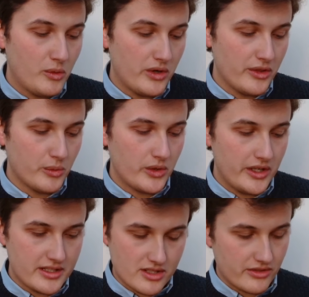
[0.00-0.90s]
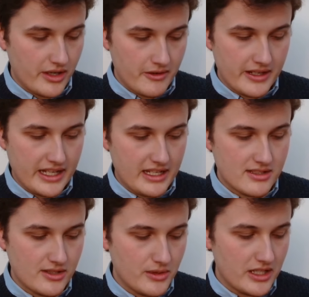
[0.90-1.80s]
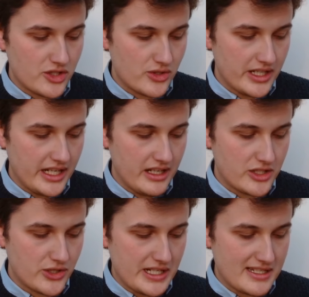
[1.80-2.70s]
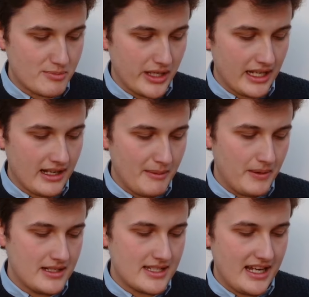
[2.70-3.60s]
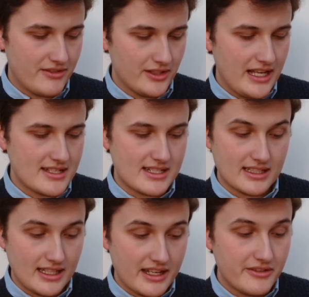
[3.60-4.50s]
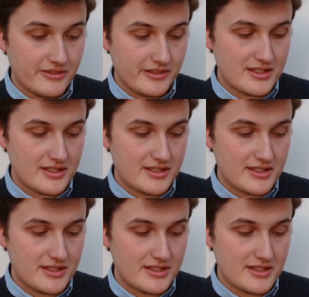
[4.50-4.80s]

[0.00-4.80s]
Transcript: where the word has grown into a tree, a tree springing up unto everlasting life,